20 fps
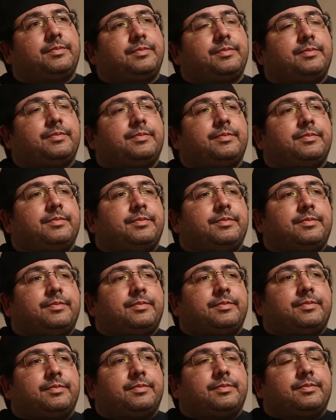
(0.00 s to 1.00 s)

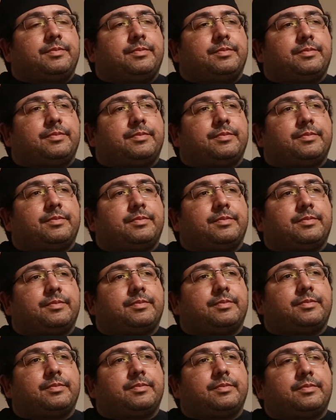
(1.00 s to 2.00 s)

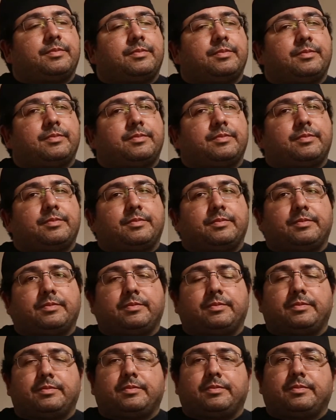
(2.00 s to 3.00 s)

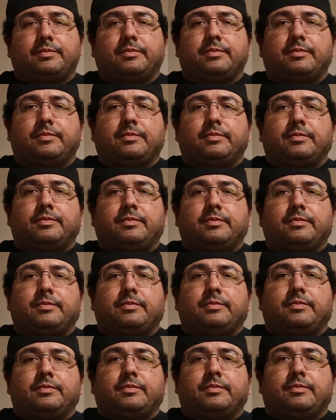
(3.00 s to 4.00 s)

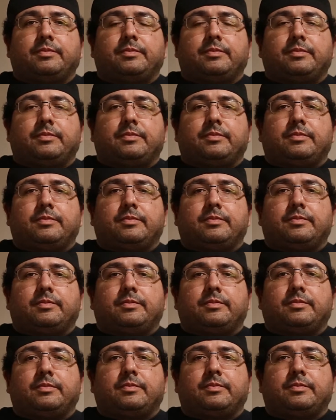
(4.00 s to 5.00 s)

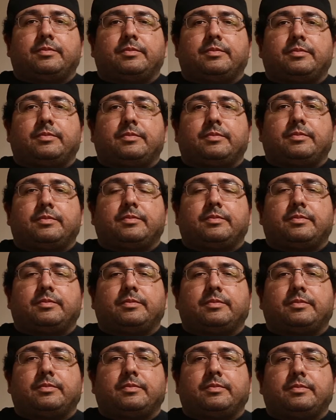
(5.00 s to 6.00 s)

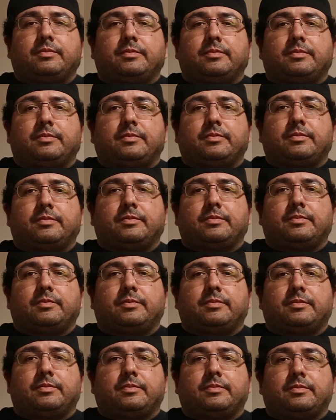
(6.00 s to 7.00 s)

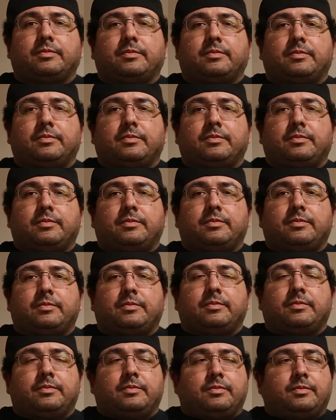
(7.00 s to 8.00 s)
No words are spoken by the person on screen.